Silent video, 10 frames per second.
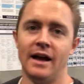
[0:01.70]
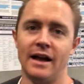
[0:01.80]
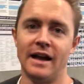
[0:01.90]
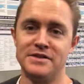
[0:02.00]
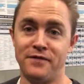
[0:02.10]

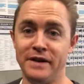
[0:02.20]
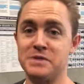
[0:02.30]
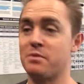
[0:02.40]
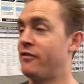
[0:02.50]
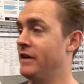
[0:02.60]
as fitness
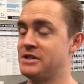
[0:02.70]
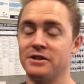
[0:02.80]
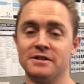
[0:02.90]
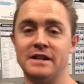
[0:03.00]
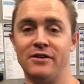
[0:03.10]

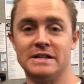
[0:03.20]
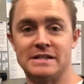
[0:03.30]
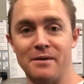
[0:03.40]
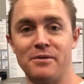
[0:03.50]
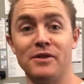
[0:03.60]
professionals, there is
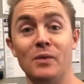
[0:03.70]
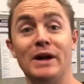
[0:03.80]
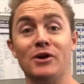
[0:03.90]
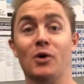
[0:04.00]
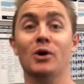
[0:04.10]
something that we
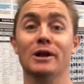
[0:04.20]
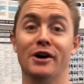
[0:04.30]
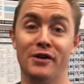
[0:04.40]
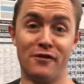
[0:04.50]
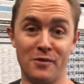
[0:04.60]
can all
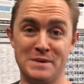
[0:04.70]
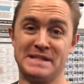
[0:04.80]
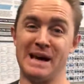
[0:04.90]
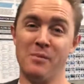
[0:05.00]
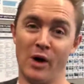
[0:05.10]
learn from
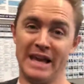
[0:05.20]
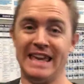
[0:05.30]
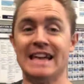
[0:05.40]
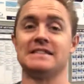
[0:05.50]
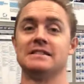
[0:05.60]
Subway.
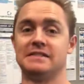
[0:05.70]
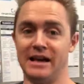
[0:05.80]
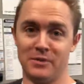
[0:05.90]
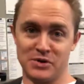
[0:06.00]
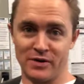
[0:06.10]
Yes, the
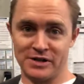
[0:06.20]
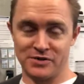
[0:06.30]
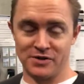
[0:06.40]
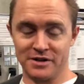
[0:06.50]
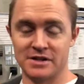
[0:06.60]
sandwich
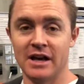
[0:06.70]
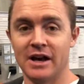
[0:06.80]
restaurants.